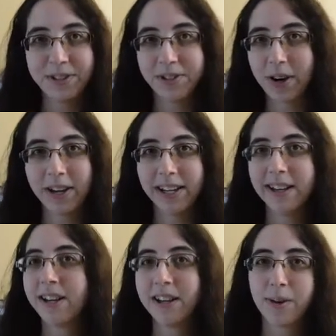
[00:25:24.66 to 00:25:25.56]
you draw
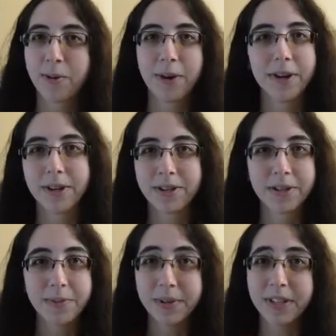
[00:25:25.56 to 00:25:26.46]
it. Or
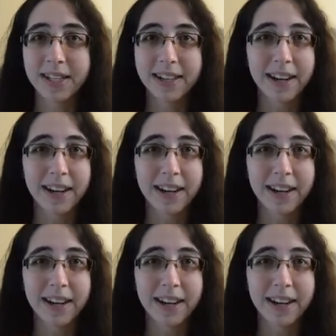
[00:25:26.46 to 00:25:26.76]
certain music.